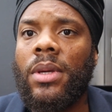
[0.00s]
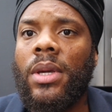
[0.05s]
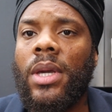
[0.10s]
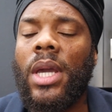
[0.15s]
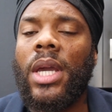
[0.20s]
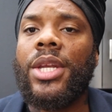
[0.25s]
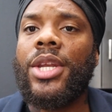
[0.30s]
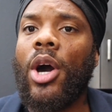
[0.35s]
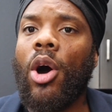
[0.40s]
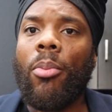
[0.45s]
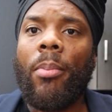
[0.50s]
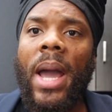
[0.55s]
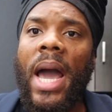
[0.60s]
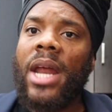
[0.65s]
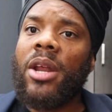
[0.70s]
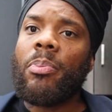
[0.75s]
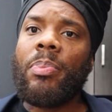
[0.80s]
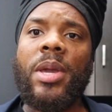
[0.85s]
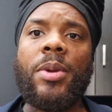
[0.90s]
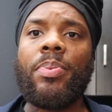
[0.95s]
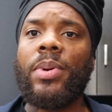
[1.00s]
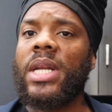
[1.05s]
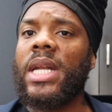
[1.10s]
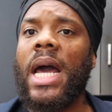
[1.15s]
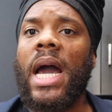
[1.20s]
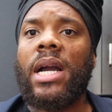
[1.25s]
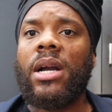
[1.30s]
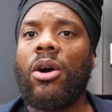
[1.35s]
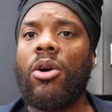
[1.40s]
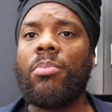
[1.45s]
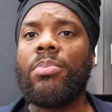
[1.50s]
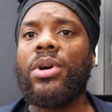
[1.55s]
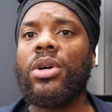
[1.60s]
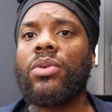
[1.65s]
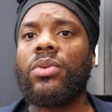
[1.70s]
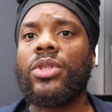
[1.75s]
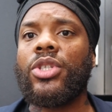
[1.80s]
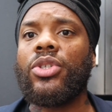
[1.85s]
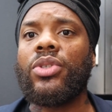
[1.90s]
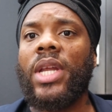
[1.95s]
It don't matter. People are not gonna book
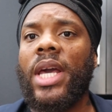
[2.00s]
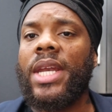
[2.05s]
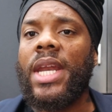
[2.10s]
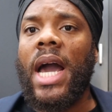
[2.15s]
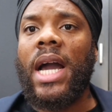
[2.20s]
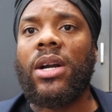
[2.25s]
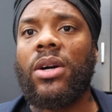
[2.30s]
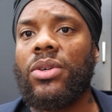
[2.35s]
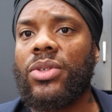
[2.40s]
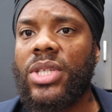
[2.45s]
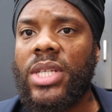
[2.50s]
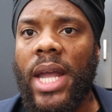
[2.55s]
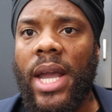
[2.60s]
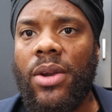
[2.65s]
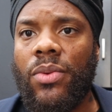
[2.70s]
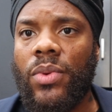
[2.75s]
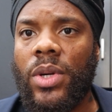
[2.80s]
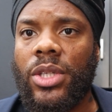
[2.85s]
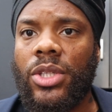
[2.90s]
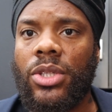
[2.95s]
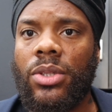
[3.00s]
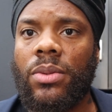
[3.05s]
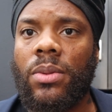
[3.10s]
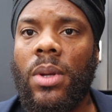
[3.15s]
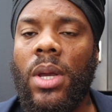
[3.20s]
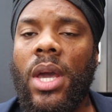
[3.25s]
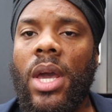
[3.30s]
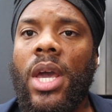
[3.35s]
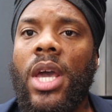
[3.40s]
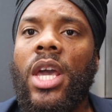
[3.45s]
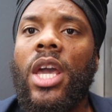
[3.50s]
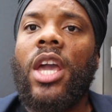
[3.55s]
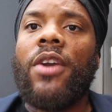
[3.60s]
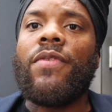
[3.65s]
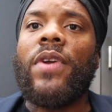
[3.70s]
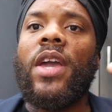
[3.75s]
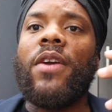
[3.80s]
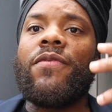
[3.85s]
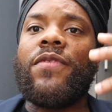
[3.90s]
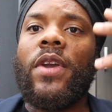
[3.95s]
with you. They're not gonna stay with you.
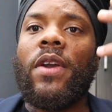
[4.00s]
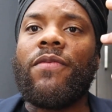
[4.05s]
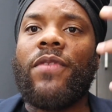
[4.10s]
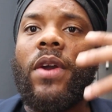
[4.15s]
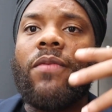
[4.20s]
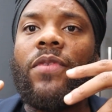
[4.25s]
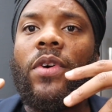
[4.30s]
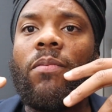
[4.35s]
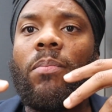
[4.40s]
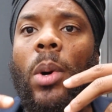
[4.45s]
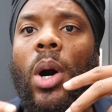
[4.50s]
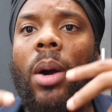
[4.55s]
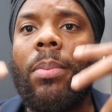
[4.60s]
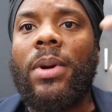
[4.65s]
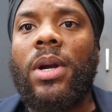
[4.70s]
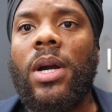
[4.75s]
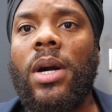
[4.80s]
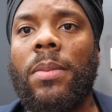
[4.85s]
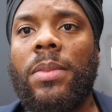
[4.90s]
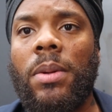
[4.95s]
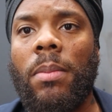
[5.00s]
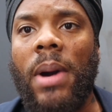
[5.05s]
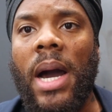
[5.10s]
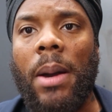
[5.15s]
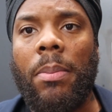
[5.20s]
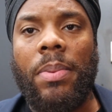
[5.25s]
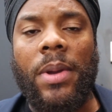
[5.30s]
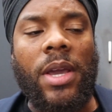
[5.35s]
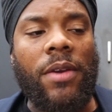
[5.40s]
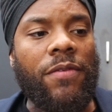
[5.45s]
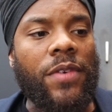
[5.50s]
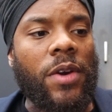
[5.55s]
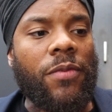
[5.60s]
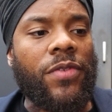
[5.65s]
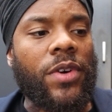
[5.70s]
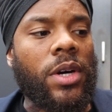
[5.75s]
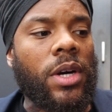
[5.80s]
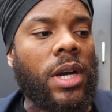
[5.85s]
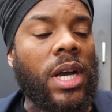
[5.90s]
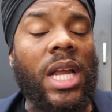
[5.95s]
If a barber come to my, if
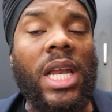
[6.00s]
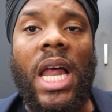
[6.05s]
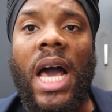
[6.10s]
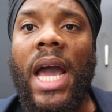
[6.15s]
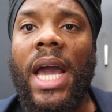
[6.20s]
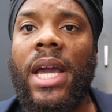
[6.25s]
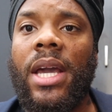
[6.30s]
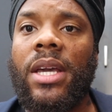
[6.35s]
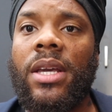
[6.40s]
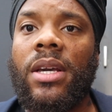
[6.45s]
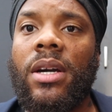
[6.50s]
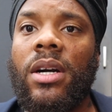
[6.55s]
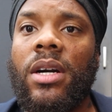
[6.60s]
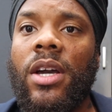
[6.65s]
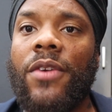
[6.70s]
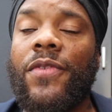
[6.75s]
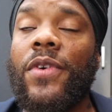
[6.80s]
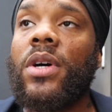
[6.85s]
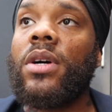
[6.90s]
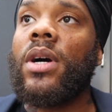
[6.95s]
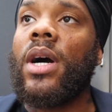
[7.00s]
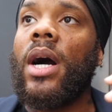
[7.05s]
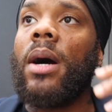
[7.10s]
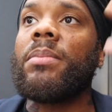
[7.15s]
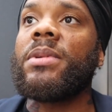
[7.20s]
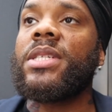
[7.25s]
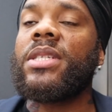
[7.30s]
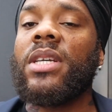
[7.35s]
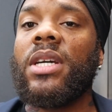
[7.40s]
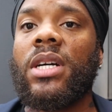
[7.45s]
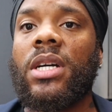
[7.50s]
a client, I'm gonna say a